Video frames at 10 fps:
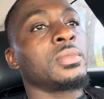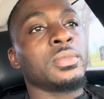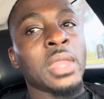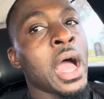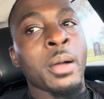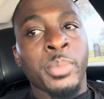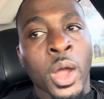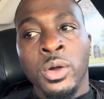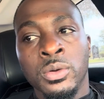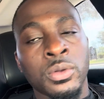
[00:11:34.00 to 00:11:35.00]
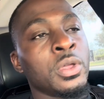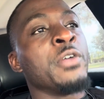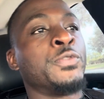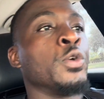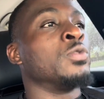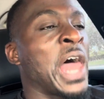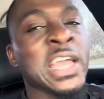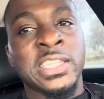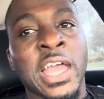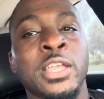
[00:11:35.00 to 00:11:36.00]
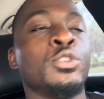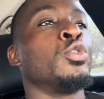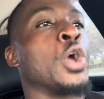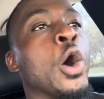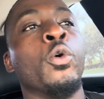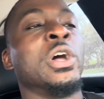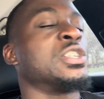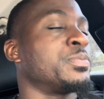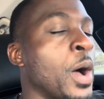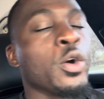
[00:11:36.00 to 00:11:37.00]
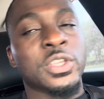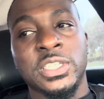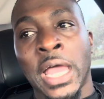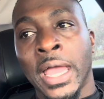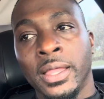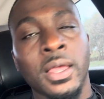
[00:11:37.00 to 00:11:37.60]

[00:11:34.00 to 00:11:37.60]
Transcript: Nah, bro. If you like that, you go where the smoke is at.